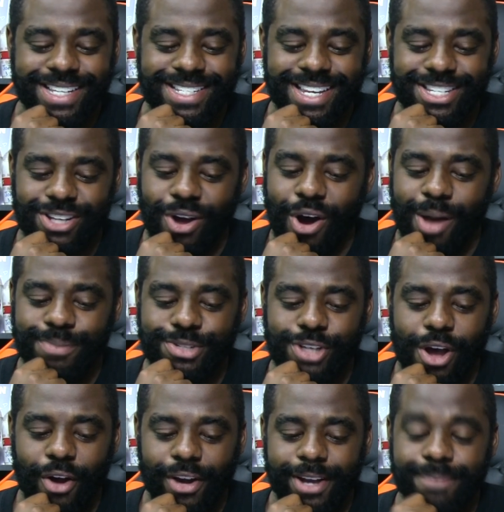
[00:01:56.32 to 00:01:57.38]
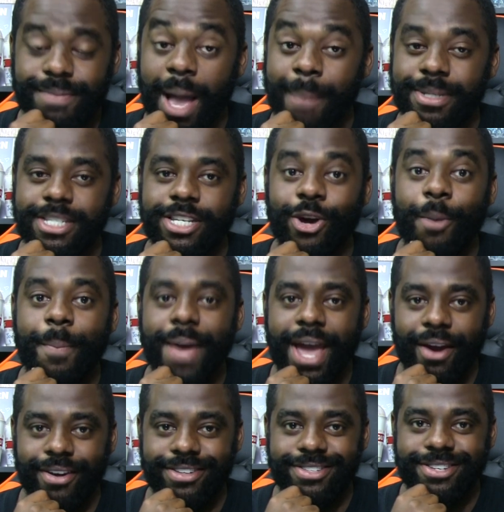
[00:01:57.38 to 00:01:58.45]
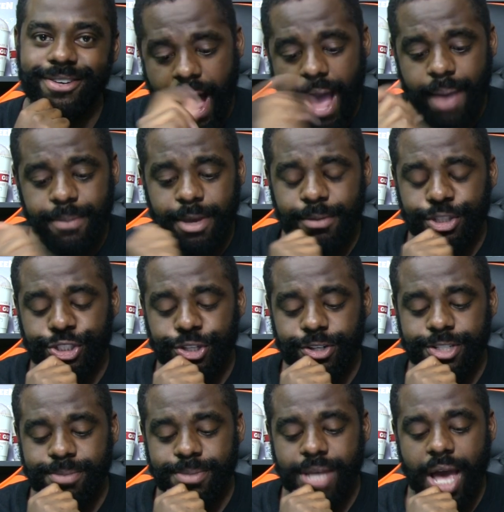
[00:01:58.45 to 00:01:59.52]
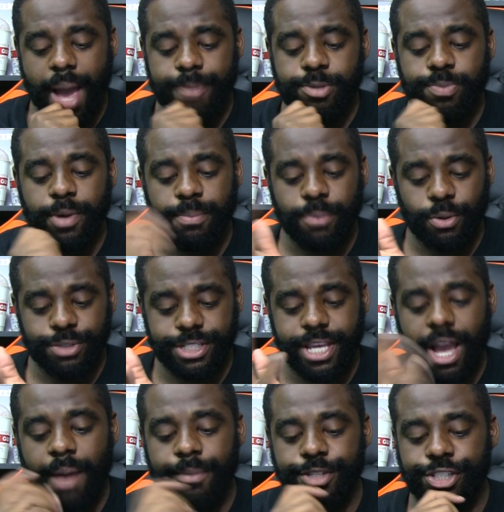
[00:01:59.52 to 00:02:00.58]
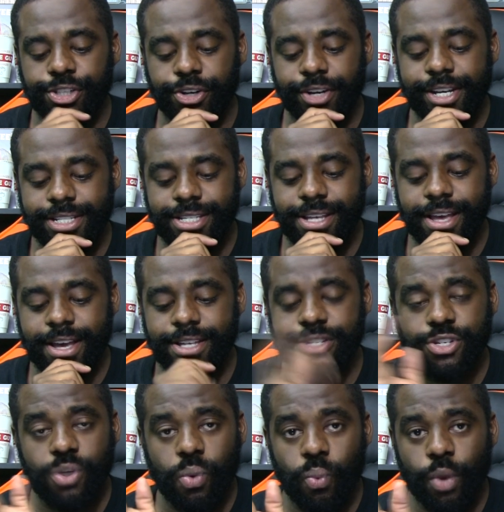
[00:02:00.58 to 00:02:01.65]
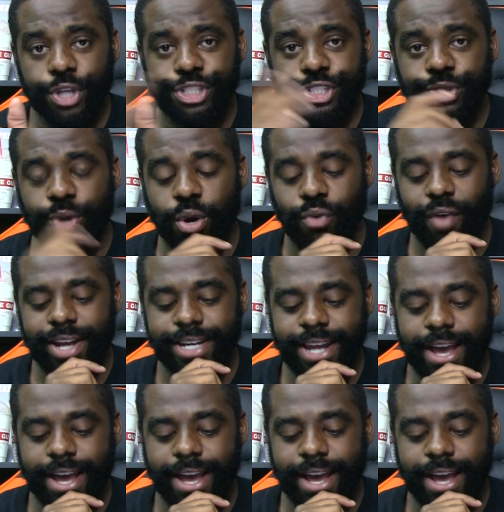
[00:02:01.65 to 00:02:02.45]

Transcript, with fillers: He says, oh, I'm sorry, I'm a single parent. I'm immature sometimes, but mostly I'm mature, he says. What you doing right